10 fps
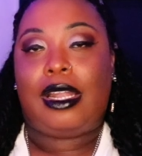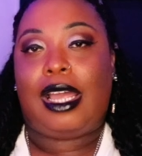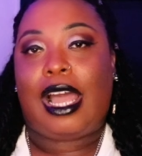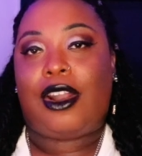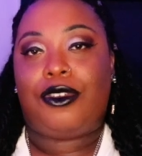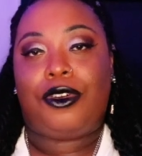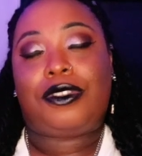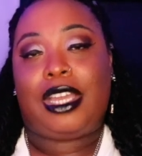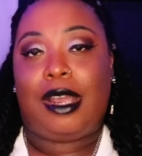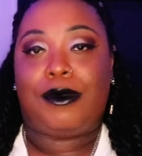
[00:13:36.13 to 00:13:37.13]
Like, I don't know
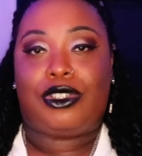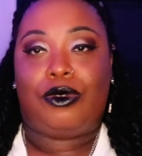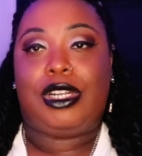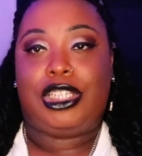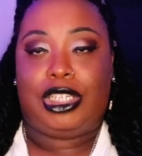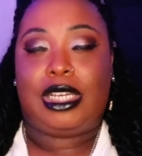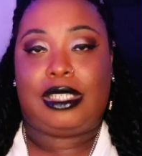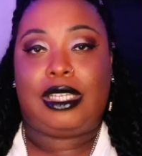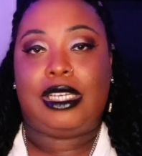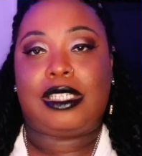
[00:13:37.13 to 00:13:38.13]
if the camera's doing it
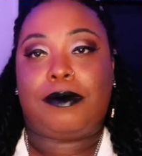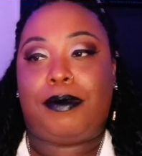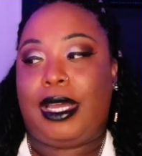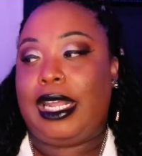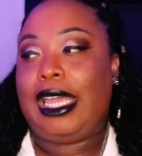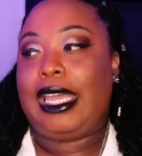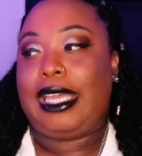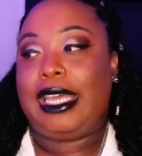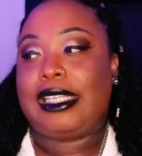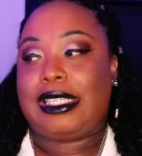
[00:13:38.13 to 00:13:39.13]
justice, but
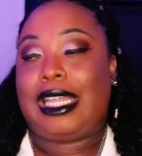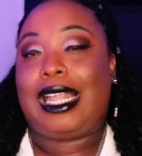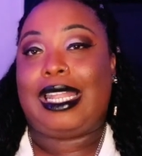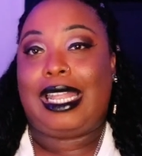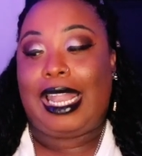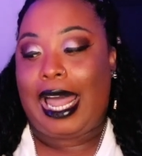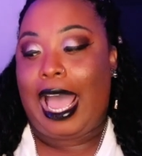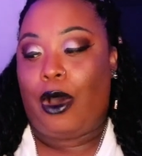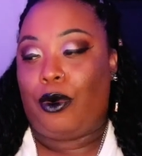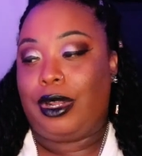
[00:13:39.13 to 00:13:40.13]
it gets
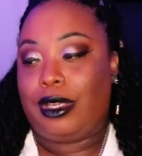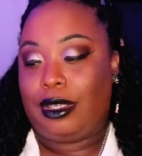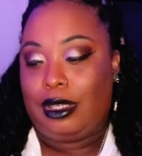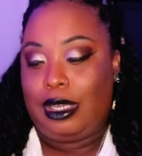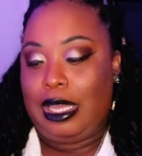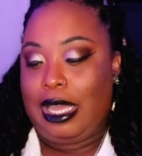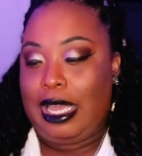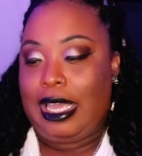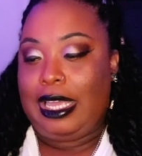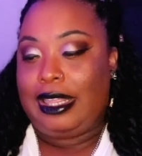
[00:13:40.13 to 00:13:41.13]
loud.
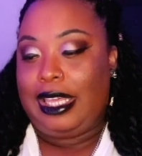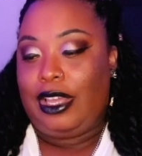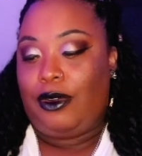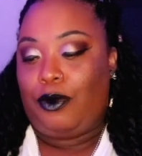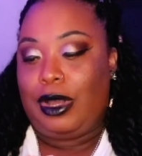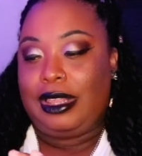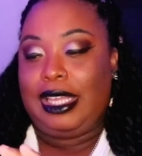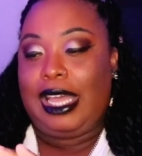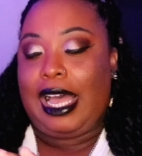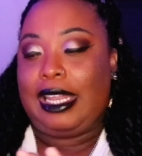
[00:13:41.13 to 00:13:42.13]
And then one
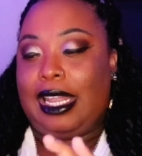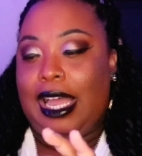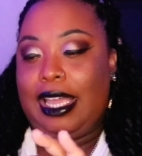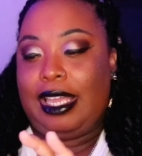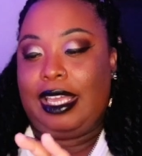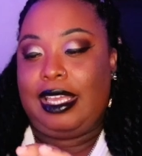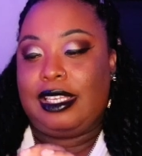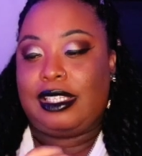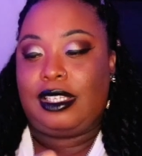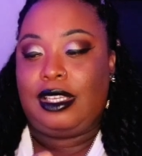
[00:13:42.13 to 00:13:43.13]
thing I like
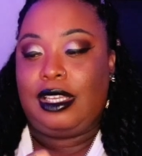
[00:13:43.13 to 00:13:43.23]
is,